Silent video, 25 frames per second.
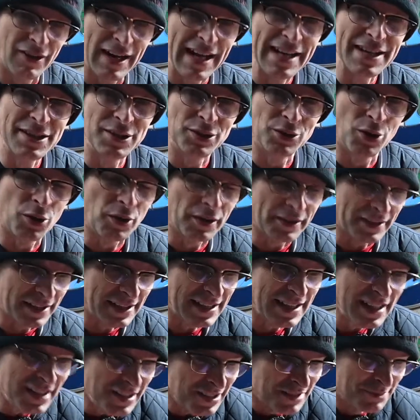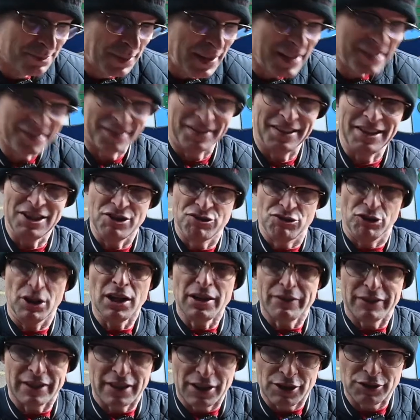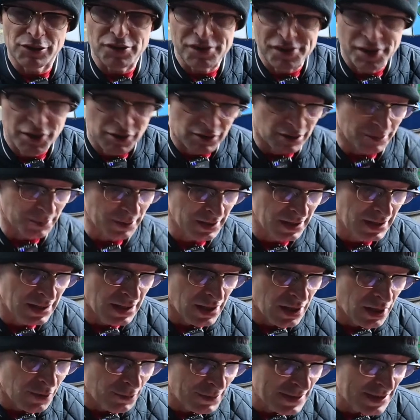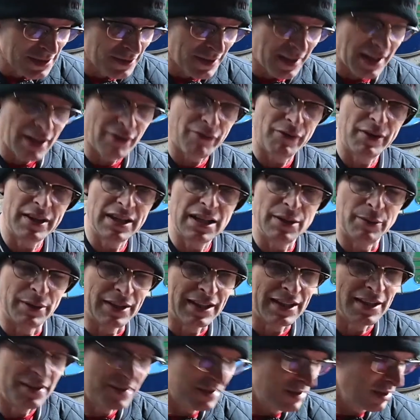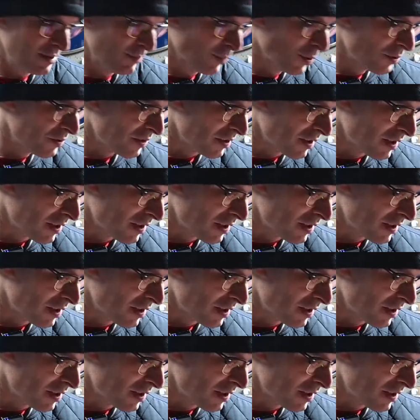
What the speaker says: annual holiday is basically driving across Europe. We do that every year. We get into the modern